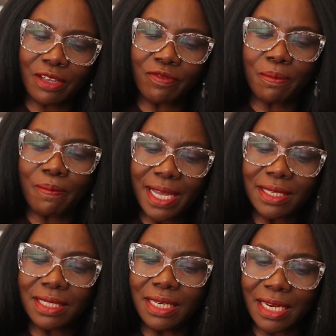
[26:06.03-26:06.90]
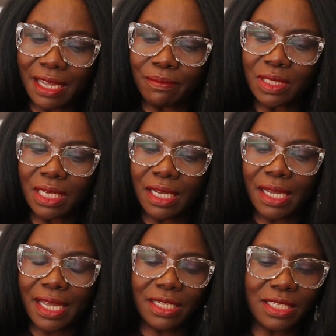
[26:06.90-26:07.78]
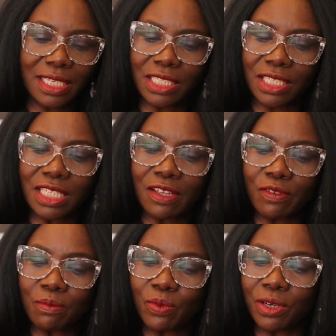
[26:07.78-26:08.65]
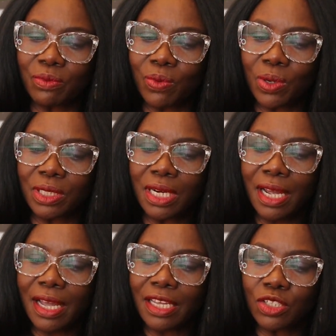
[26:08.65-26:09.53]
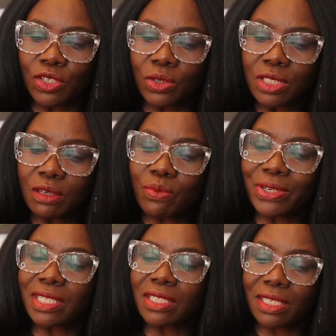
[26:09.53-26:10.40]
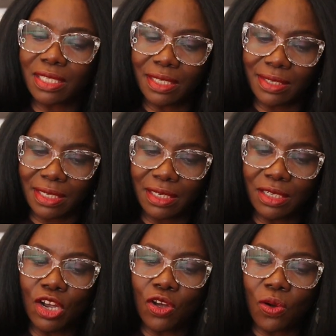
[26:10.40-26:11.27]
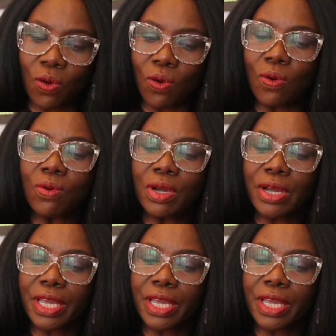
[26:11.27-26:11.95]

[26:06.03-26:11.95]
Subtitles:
If the person named in section 7.1 is not a British citizen or